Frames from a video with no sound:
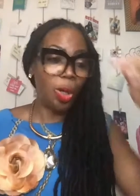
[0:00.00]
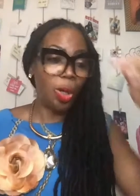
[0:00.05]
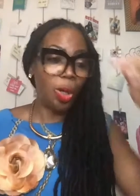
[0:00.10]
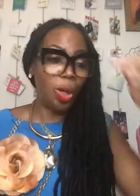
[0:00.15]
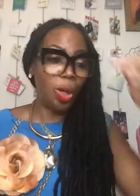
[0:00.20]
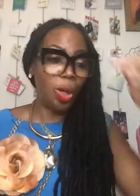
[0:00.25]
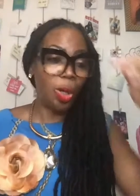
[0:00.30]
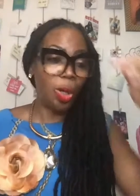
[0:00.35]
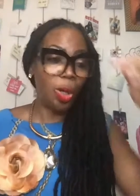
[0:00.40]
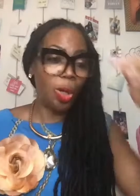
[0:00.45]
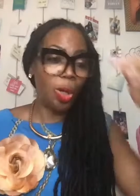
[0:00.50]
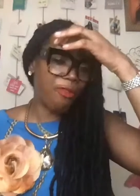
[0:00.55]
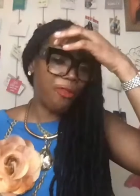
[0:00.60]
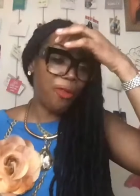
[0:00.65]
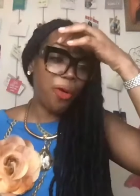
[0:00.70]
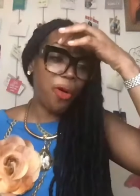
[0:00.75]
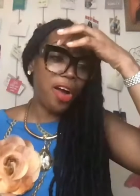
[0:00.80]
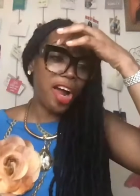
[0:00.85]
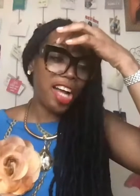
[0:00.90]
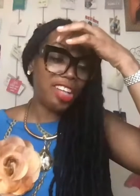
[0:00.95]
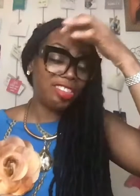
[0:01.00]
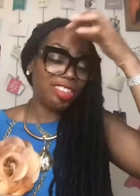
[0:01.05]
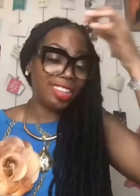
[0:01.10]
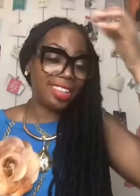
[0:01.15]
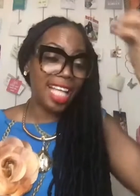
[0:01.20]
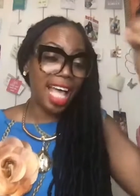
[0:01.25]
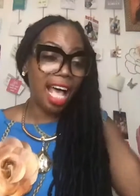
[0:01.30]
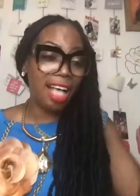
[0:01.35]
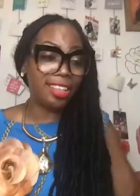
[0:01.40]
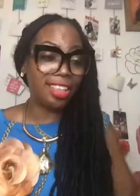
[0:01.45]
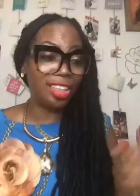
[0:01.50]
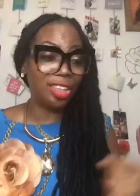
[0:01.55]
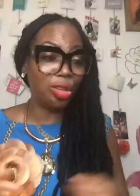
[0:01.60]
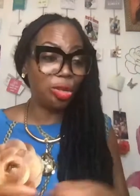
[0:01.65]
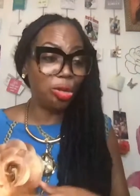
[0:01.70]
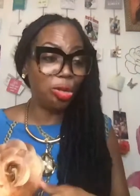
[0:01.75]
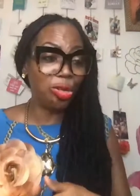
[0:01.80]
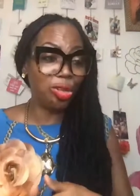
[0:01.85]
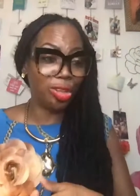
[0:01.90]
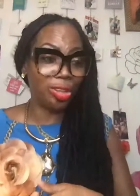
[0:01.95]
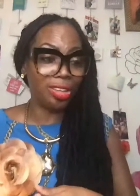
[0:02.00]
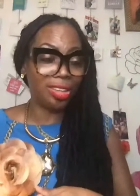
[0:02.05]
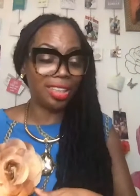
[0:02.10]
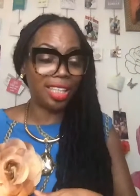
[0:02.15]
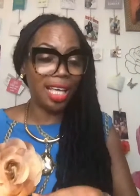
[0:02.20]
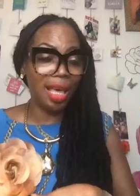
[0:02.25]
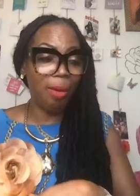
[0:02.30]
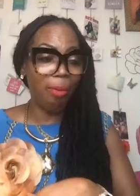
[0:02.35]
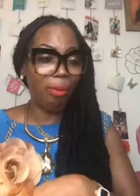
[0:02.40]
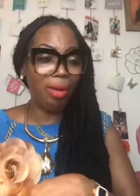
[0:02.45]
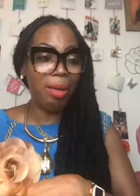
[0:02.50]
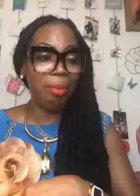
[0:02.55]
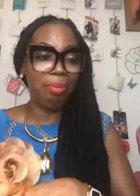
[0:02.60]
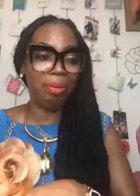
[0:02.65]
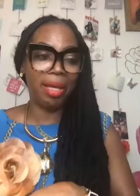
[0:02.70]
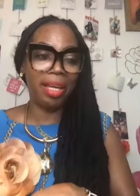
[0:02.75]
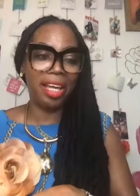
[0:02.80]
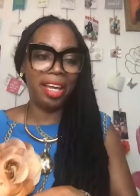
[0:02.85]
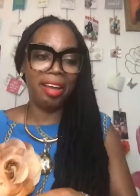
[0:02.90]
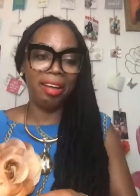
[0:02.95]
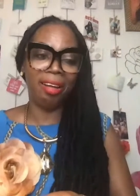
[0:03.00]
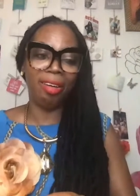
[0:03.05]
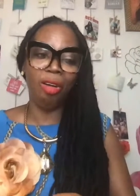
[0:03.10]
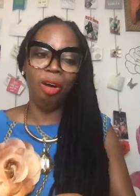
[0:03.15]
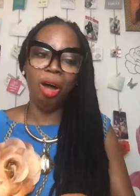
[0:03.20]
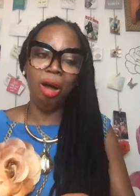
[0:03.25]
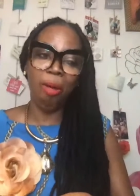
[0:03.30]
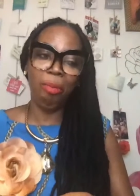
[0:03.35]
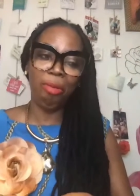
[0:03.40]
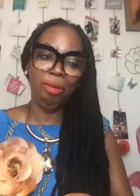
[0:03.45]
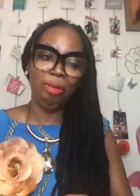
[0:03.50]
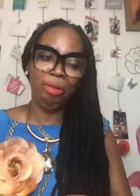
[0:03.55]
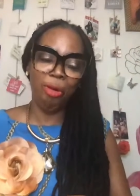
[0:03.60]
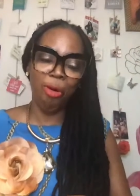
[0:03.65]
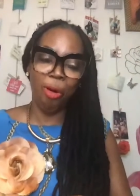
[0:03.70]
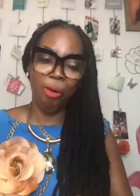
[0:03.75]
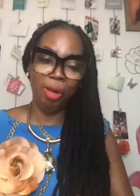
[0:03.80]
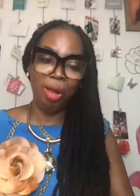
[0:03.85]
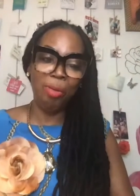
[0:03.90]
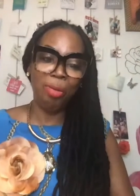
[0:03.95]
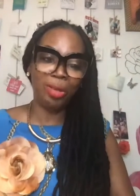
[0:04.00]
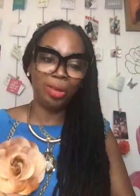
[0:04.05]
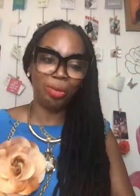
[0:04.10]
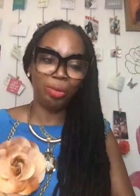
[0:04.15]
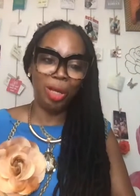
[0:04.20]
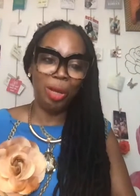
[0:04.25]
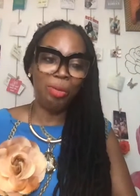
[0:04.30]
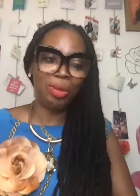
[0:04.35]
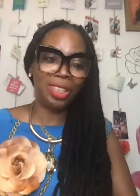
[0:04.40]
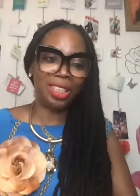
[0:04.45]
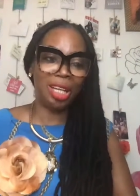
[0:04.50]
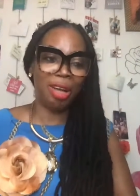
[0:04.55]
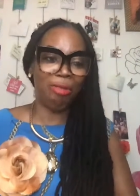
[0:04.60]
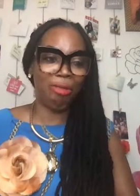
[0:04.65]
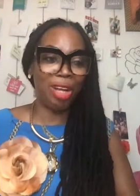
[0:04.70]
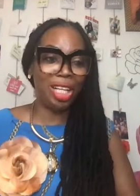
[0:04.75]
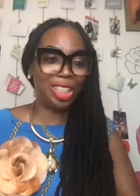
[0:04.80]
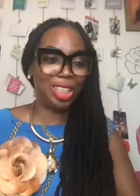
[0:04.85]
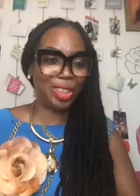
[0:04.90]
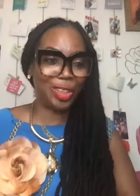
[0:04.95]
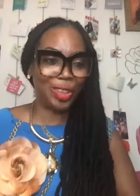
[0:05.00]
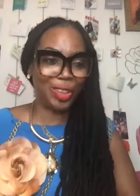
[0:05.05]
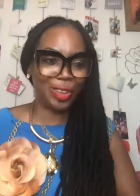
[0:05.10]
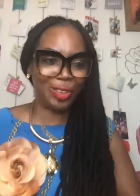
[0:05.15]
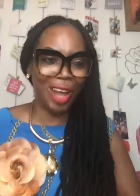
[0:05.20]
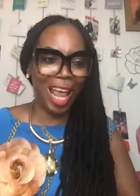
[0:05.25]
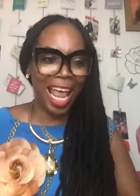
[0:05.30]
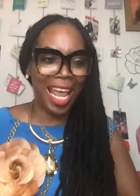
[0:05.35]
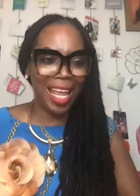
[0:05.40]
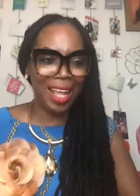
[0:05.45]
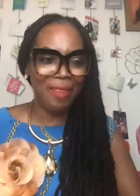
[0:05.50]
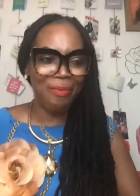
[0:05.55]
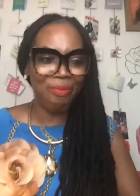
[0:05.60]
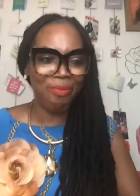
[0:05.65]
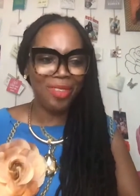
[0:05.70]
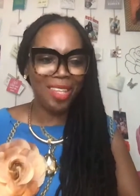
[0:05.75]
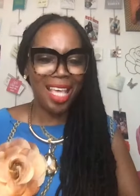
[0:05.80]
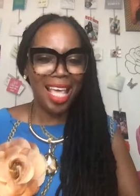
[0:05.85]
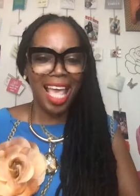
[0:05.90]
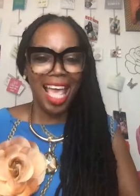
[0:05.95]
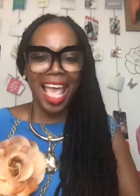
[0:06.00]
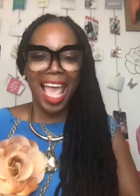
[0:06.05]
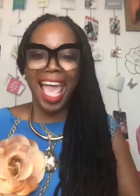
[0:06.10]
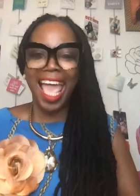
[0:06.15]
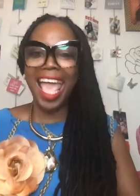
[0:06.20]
went from 400,000 users. Kemp, we've been here long before. We was the originals, right? And